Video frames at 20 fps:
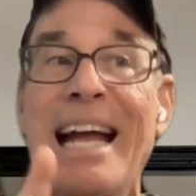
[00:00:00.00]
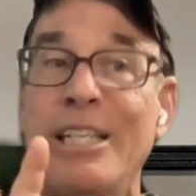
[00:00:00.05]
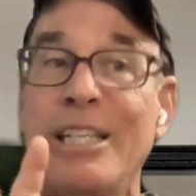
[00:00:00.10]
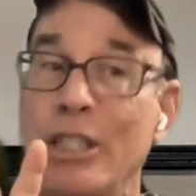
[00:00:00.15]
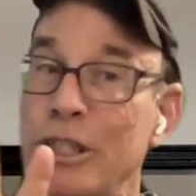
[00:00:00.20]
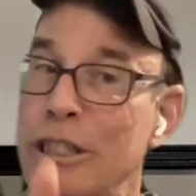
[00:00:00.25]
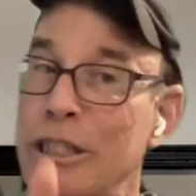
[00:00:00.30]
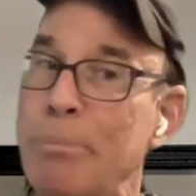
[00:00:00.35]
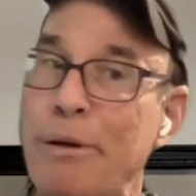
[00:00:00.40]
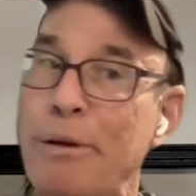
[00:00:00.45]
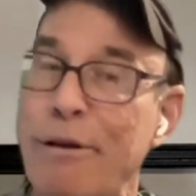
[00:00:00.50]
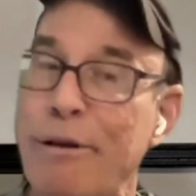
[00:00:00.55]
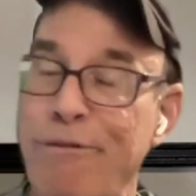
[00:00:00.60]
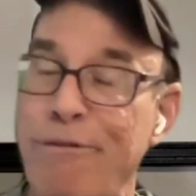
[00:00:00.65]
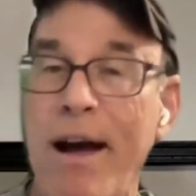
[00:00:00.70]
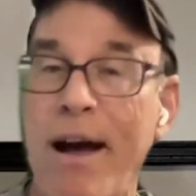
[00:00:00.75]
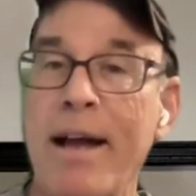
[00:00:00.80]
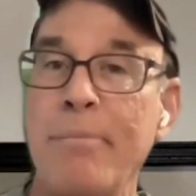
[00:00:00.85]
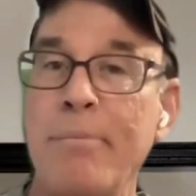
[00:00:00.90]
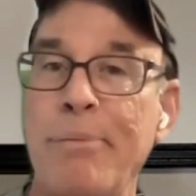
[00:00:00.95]
And just to put a
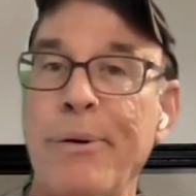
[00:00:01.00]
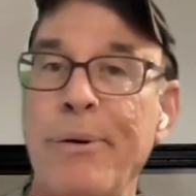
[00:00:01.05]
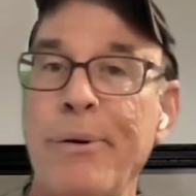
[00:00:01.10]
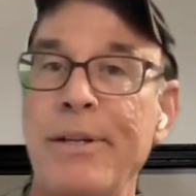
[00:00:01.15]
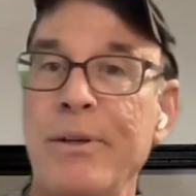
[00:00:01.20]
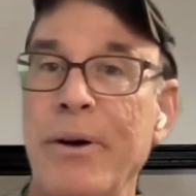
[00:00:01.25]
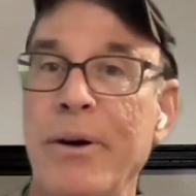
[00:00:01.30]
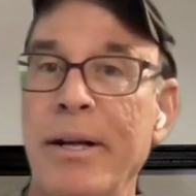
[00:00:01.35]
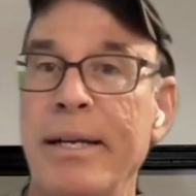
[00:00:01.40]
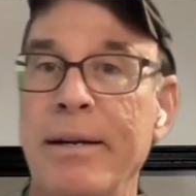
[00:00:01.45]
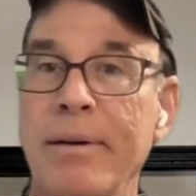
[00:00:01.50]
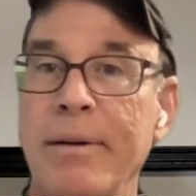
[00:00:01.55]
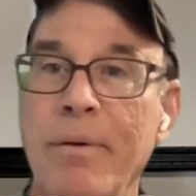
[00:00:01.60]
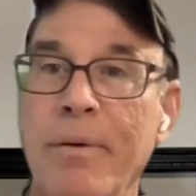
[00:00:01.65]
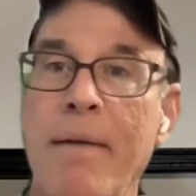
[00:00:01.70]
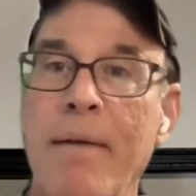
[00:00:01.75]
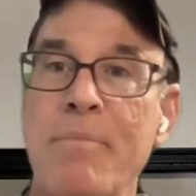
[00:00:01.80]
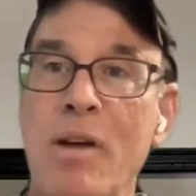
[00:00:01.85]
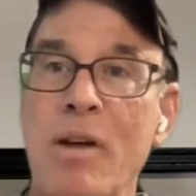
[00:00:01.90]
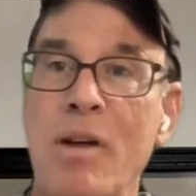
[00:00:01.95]
fine point on it,
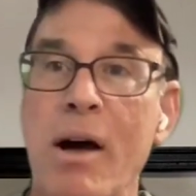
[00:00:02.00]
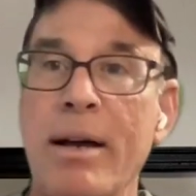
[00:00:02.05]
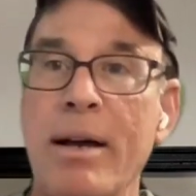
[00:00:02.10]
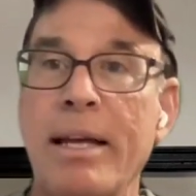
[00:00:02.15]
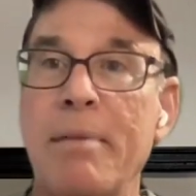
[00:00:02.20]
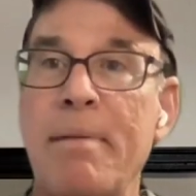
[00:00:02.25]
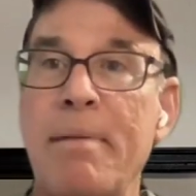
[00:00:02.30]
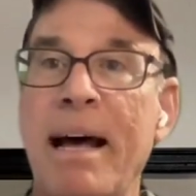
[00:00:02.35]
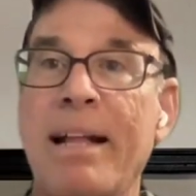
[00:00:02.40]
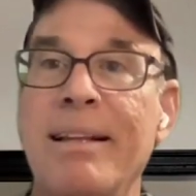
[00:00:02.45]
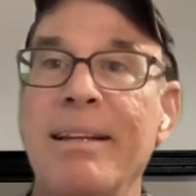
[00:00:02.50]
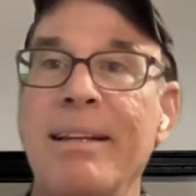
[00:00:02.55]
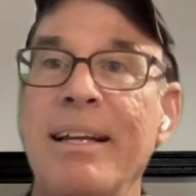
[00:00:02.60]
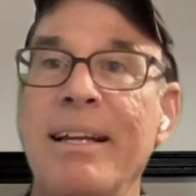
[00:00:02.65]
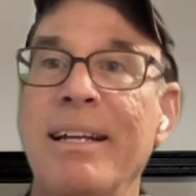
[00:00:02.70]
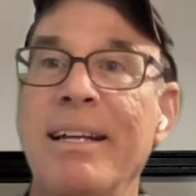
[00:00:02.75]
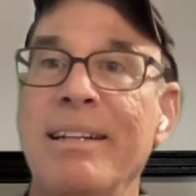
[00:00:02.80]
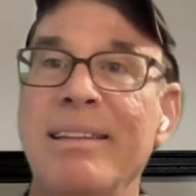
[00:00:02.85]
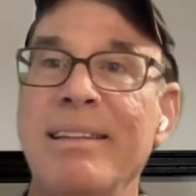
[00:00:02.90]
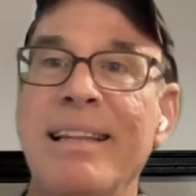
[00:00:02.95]
I'm talking about
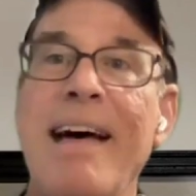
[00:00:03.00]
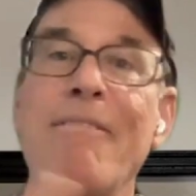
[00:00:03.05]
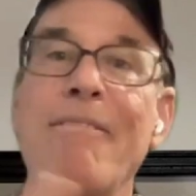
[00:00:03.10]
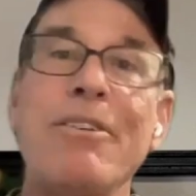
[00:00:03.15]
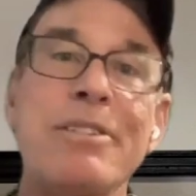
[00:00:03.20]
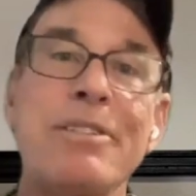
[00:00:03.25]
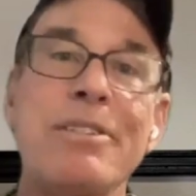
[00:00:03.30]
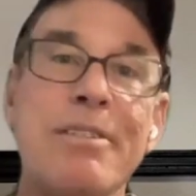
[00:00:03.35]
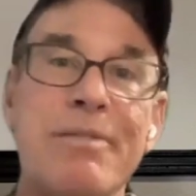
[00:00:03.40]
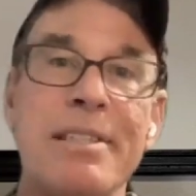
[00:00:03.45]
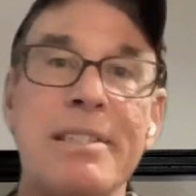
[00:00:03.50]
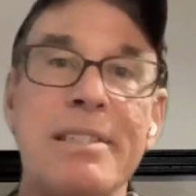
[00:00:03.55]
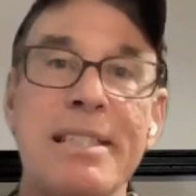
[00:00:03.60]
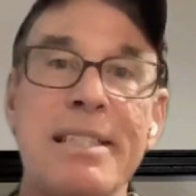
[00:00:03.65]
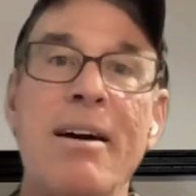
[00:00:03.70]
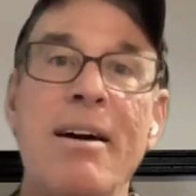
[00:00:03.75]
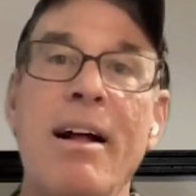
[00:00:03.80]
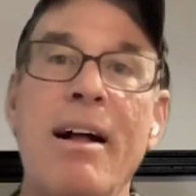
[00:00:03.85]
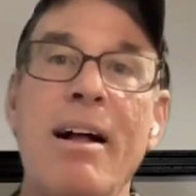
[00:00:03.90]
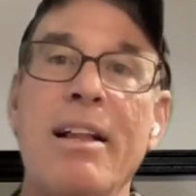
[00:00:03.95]
levels of
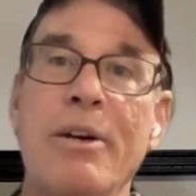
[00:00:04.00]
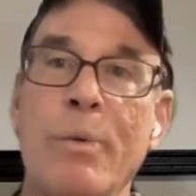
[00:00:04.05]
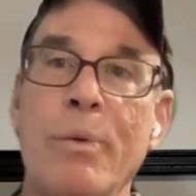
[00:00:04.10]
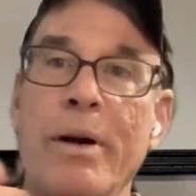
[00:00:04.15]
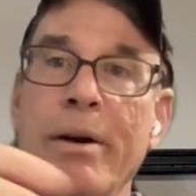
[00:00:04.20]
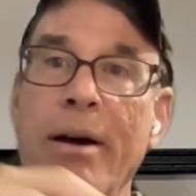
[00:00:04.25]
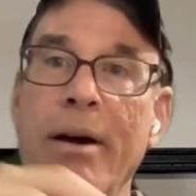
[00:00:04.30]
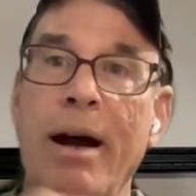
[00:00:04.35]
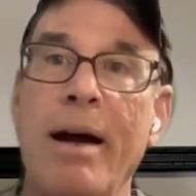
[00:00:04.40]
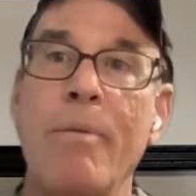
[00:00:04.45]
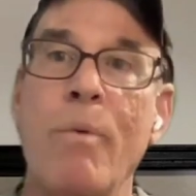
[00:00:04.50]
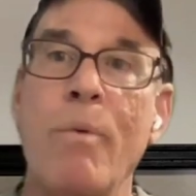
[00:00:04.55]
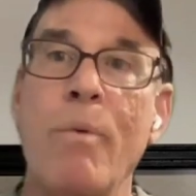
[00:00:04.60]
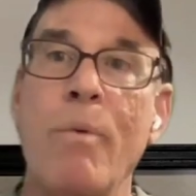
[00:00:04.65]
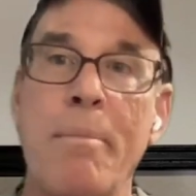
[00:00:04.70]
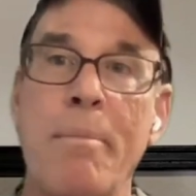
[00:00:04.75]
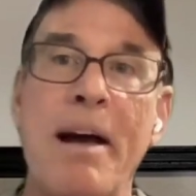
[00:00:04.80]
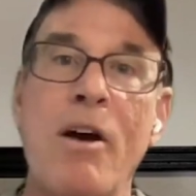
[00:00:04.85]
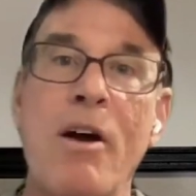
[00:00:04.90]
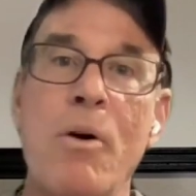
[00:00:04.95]
this e-collar where I
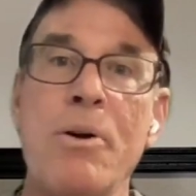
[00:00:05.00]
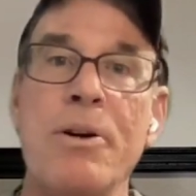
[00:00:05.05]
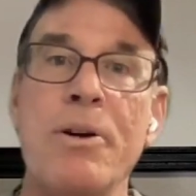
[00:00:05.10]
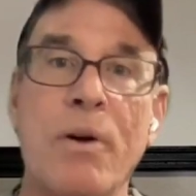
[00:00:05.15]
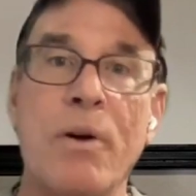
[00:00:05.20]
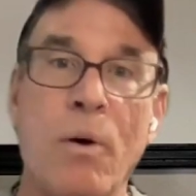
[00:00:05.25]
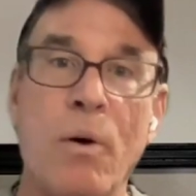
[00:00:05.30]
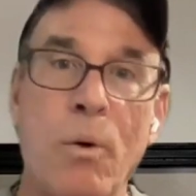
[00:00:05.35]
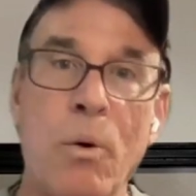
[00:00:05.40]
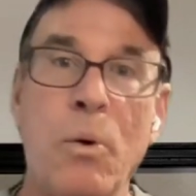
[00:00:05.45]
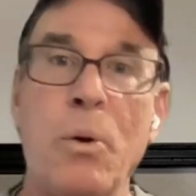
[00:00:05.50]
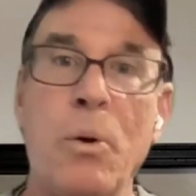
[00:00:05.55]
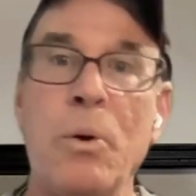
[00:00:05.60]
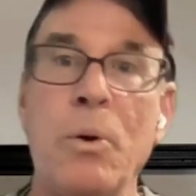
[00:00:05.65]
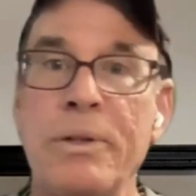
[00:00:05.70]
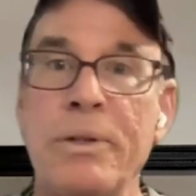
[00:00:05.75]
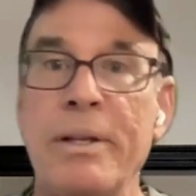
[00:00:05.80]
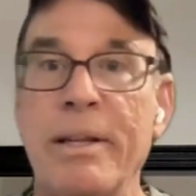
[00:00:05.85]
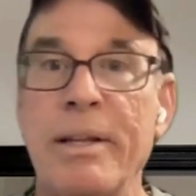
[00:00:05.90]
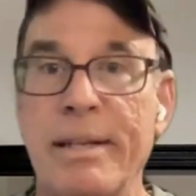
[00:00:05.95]
want my owner to
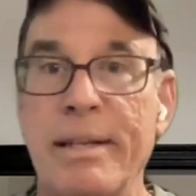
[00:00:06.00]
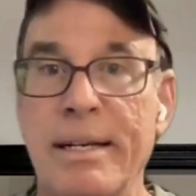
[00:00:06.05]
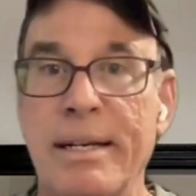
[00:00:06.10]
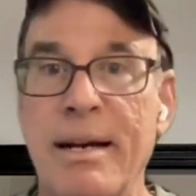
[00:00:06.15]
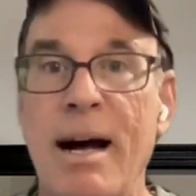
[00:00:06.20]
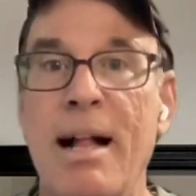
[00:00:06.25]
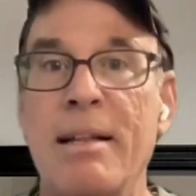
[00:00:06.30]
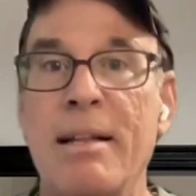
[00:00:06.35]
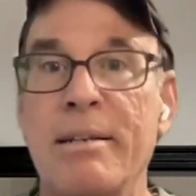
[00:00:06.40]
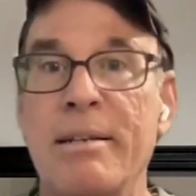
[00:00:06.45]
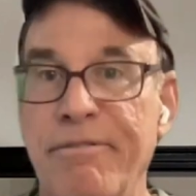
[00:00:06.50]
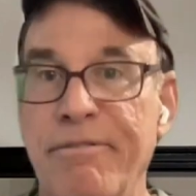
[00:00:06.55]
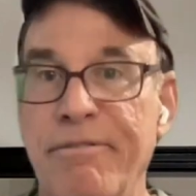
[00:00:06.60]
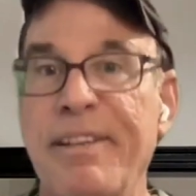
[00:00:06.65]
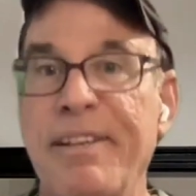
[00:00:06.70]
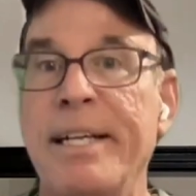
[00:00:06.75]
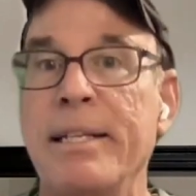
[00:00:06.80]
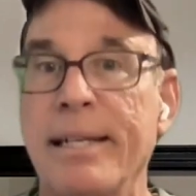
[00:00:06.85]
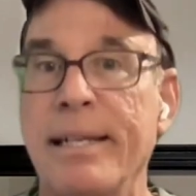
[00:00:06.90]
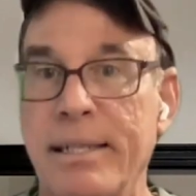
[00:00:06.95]
hold the collar
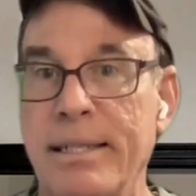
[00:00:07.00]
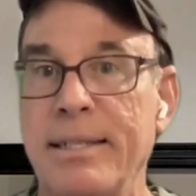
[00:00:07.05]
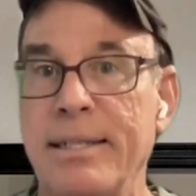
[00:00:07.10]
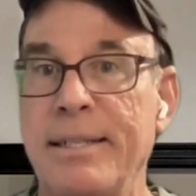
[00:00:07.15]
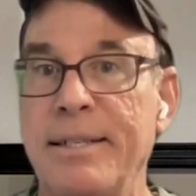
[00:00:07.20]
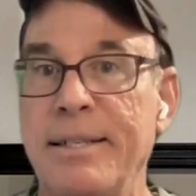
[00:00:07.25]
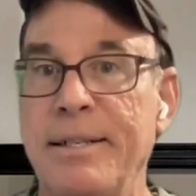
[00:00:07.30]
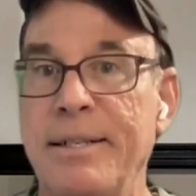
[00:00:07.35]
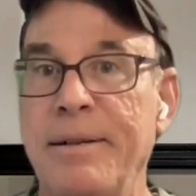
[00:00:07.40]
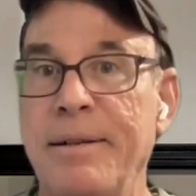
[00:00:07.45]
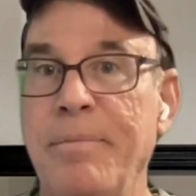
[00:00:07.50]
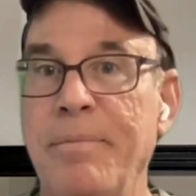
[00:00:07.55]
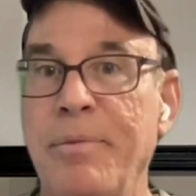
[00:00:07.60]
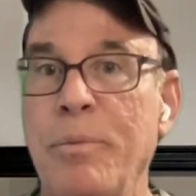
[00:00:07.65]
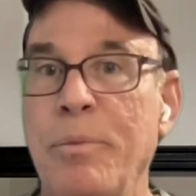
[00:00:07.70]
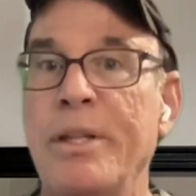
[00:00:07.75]
and feel it,